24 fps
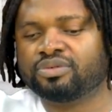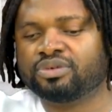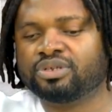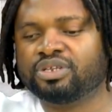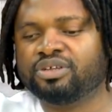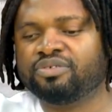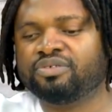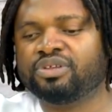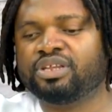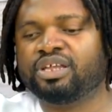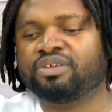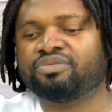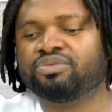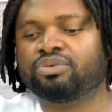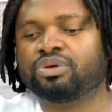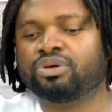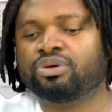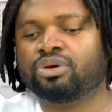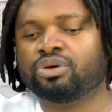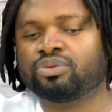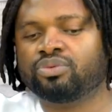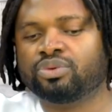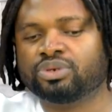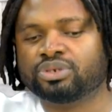living life the way
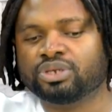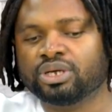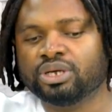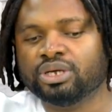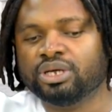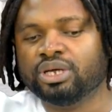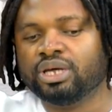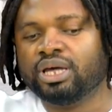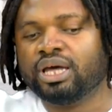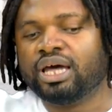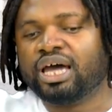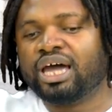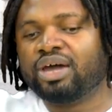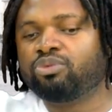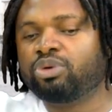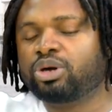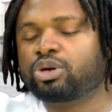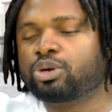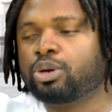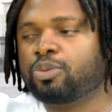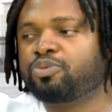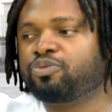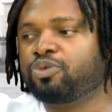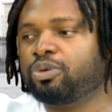God wants. I
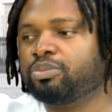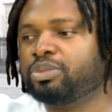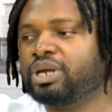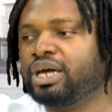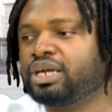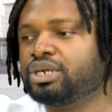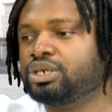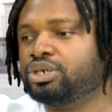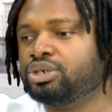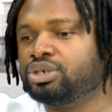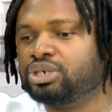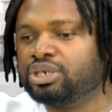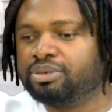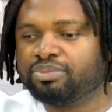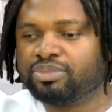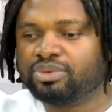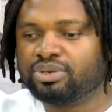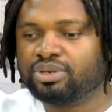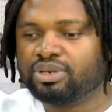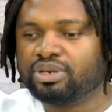wake up from that dream.